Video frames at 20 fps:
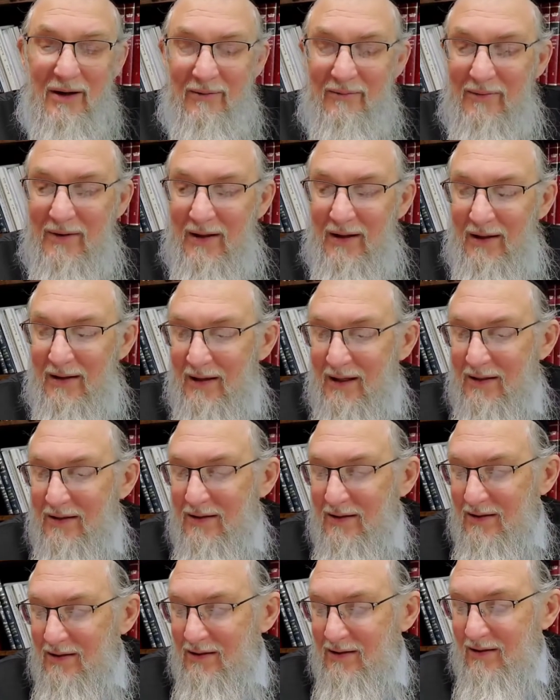Um,
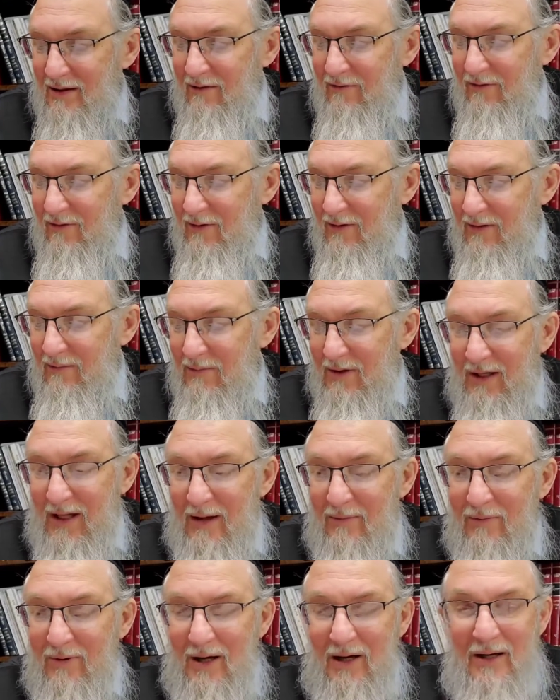that's a cipher in
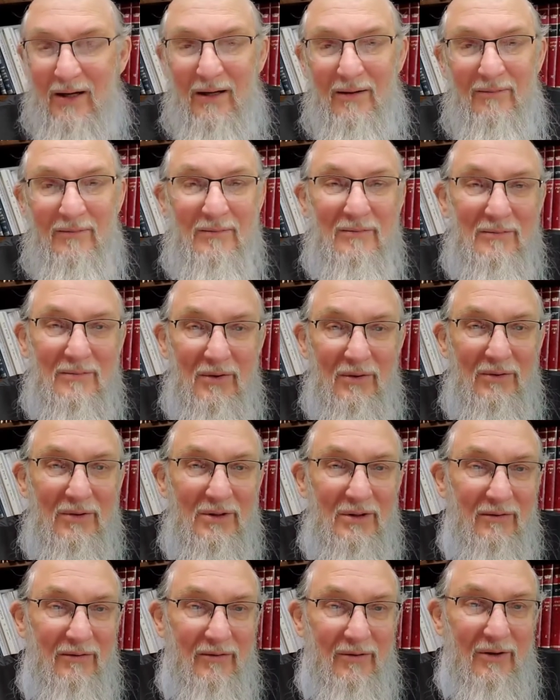Bnei Brak,
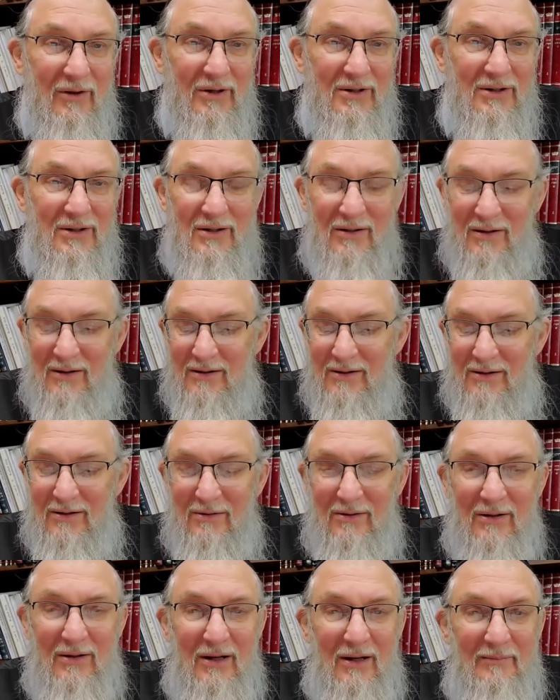who's of course a
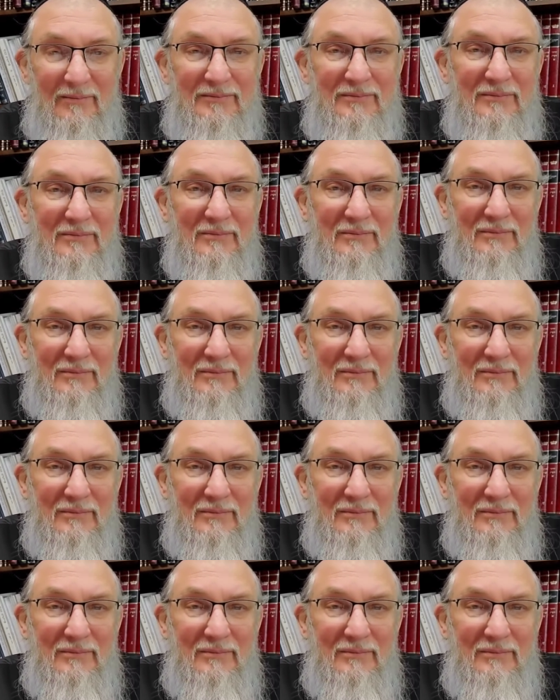pseudonym.